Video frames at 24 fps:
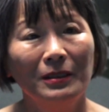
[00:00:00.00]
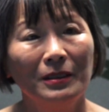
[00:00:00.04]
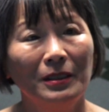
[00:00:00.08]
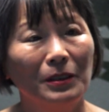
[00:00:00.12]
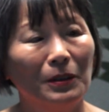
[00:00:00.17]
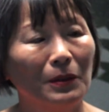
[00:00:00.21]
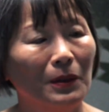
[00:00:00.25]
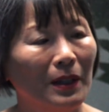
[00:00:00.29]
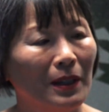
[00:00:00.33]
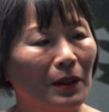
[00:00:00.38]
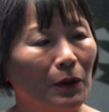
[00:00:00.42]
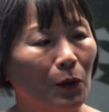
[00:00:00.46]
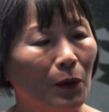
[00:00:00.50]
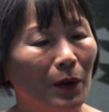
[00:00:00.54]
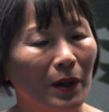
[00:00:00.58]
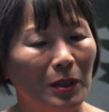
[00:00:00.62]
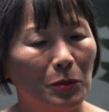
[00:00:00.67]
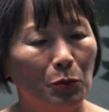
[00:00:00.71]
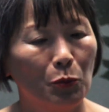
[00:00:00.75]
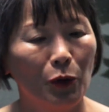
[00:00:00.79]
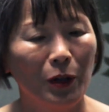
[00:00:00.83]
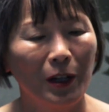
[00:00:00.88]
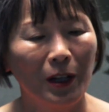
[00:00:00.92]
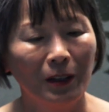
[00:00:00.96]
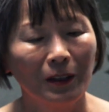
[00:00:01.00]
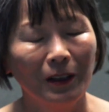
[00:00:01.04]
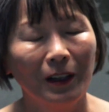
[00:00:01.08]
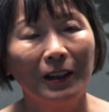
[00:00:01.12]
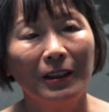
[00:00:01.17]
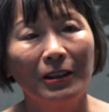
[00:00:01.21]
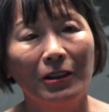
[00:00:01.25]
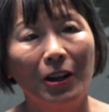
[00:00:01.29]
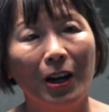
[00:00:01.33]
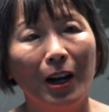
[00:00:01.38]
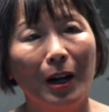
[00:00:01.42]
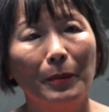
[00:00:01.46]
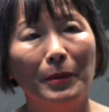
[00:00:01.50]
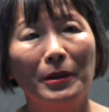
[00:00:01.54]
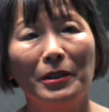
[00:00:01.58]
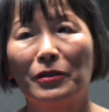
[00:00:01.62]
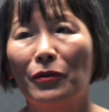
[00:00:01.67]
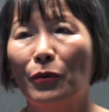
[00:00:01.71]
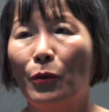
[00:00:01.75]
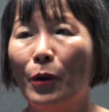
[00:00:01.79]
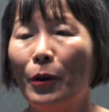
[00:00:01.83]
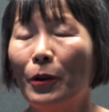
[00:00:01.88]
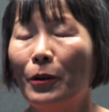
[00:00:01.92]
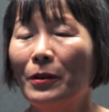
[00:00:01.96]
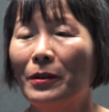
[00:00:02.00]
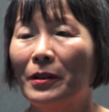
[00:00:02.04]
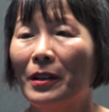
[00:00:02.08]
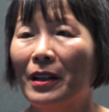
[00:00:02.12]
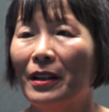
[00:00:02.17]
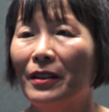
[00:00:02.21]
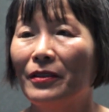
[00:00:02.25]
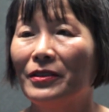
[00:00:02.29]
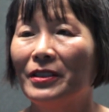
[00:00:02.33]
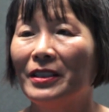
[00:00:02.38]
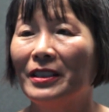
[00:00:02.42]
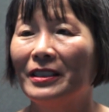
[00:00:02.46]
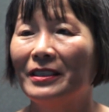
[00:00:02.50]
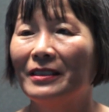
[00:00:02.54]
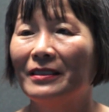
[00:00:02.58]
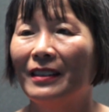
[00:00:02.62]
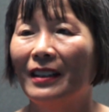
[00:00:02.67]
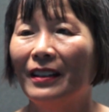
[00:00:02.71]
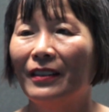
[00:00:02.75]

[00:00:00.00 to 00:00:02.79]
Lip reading: you know, I always bring along copies of work that I've done.